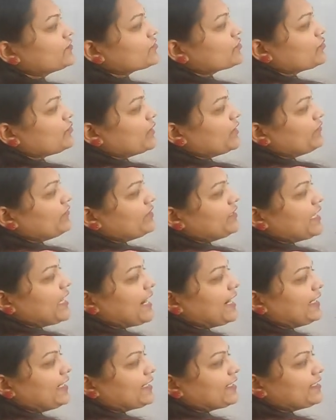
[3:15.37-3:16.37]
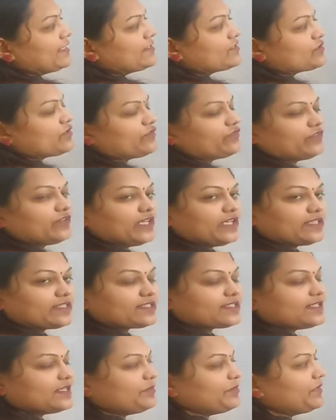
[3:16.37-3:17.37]
So what will the address of
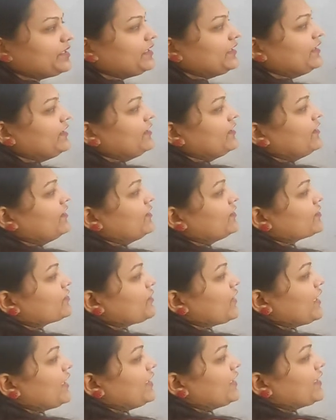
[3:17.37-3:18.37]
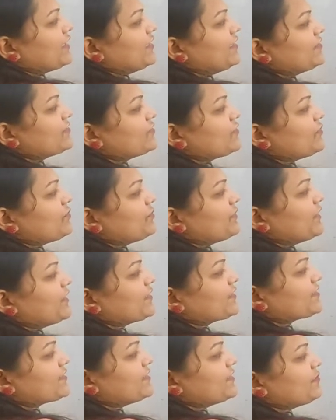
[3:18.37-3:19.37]
next element? So address of
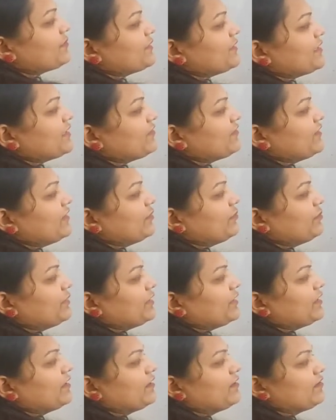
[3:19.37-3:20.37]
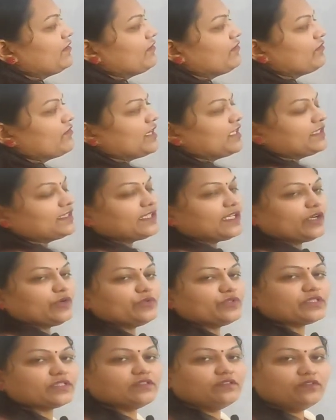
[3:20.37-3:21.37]
next element will be
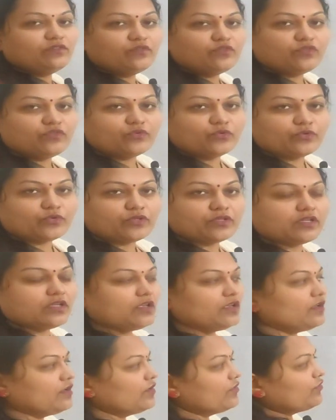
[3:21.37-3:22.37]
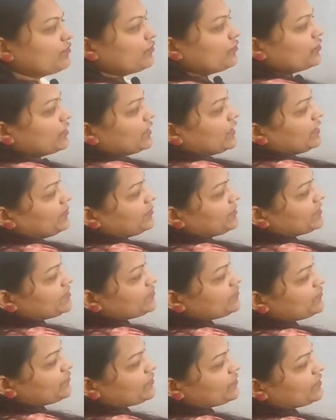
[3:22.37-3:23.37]
1004. 4
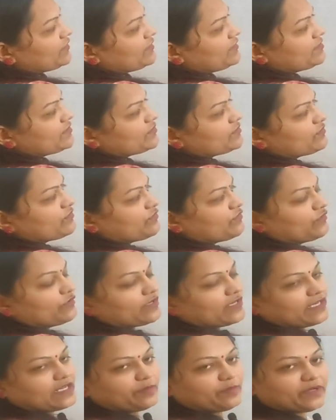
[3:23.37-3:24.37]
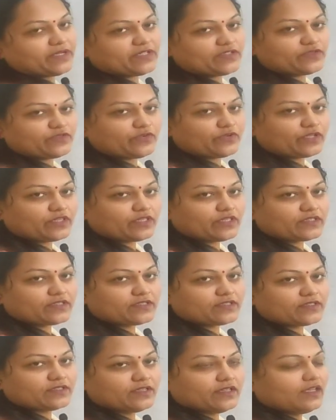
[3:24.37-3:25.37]
elements for this, 4 elements for
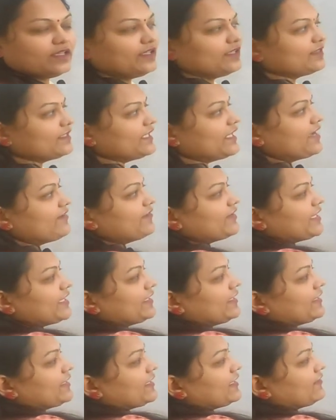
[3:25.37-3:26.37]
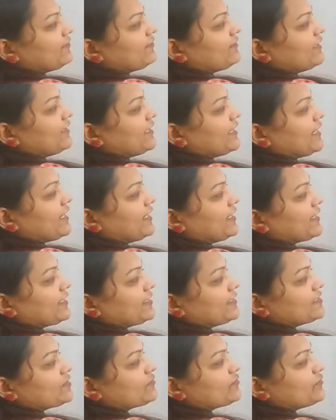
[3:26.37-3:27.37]
this. Then how we can calculate
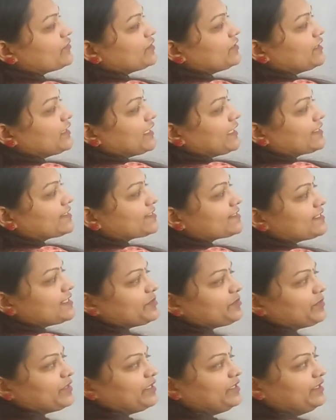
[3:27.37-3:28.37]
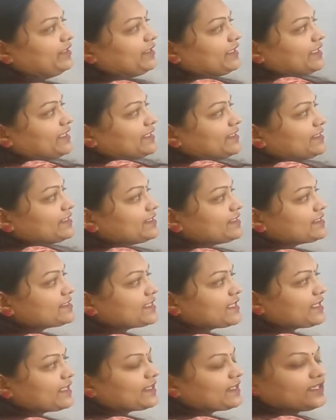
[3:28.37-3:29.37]
address for the next element, that is the
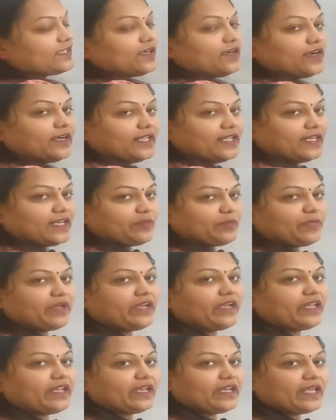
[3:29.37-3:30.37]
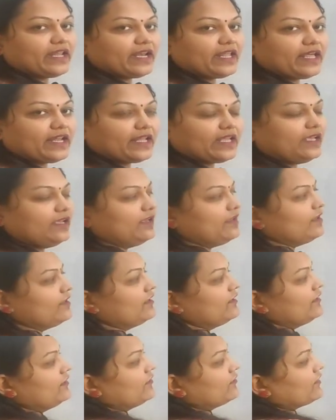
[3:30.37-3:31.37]
third element in an array.
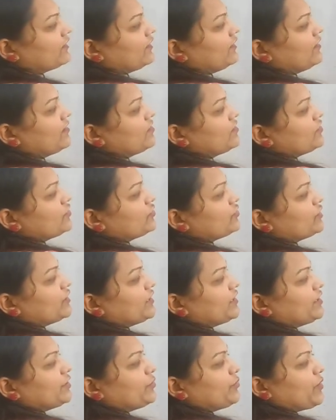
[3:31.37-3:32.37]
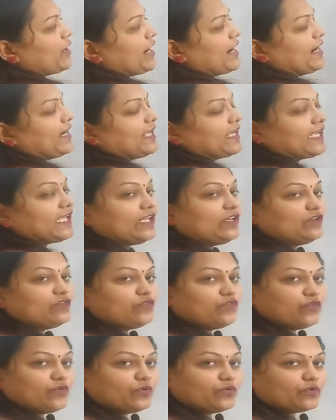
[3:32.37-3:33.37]
Okay, you need to add
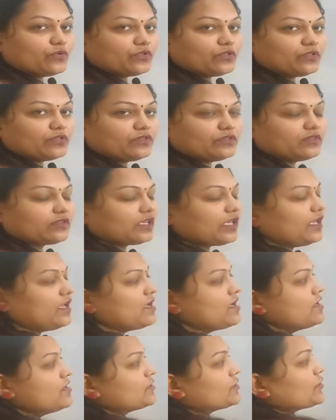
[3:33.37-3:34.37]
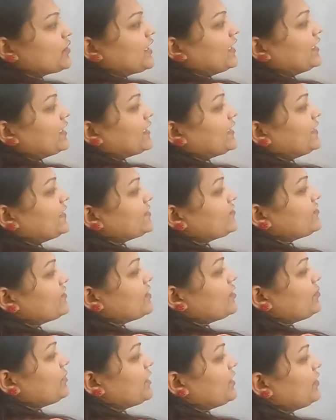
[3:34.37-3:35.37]
again 4. Okay, so address
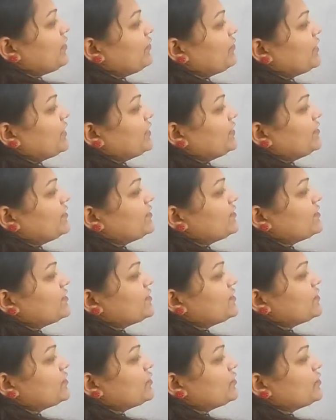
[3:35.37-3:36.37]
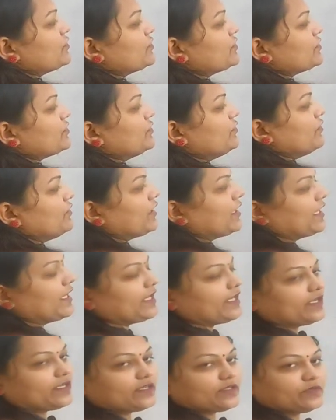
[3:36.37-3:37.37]
will be
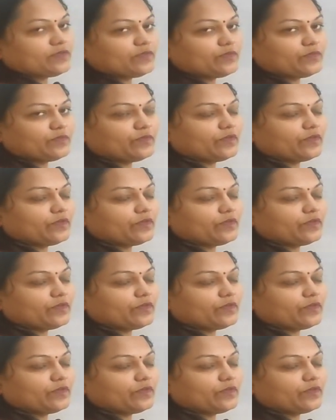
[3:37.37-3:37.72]
1008.